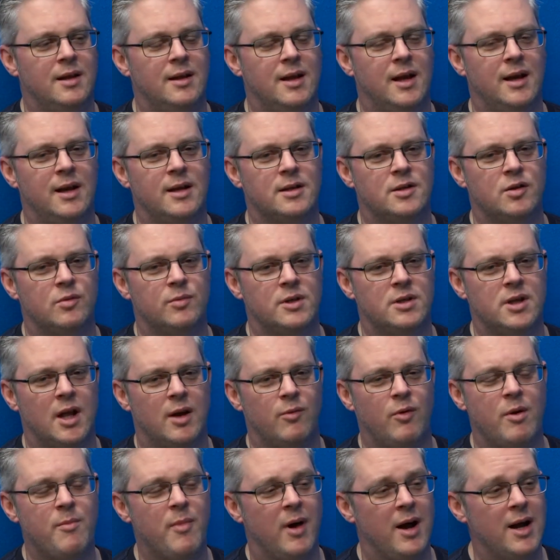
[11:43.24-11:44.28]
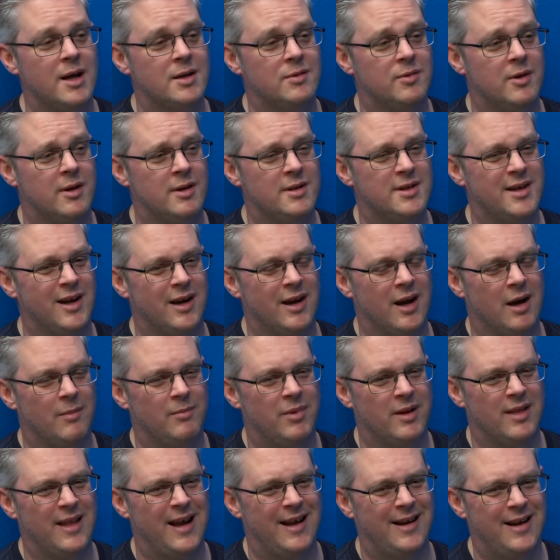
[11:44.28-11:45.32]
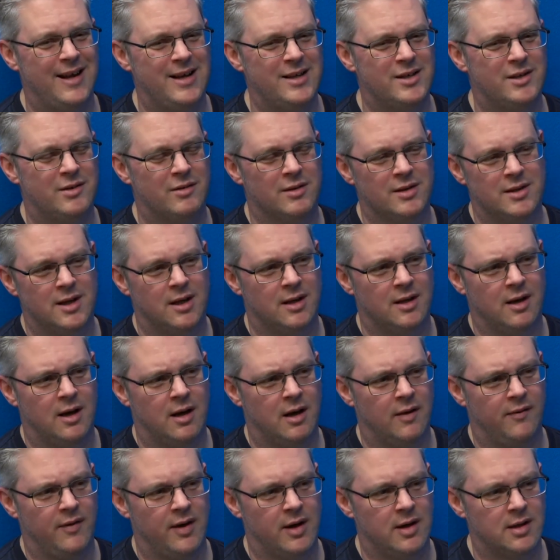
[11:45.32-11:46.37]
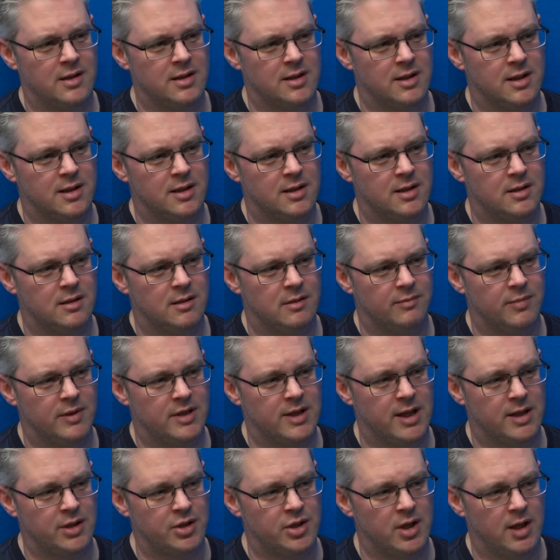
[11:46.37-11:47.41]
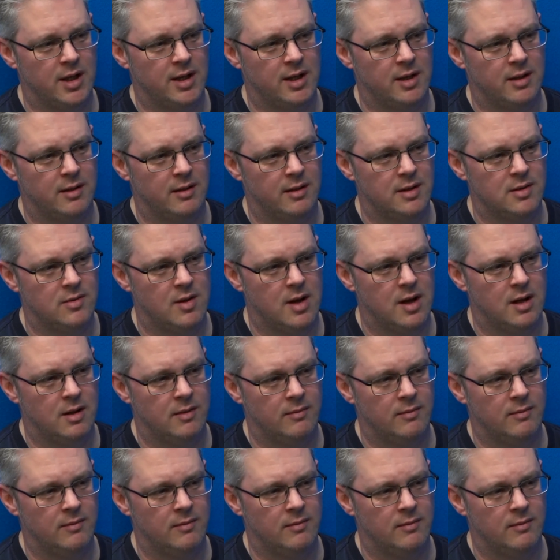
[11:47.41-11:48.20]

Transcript: then it's almost like we might as well turn up, but that leads to a certain half-assedness, potentially, as well.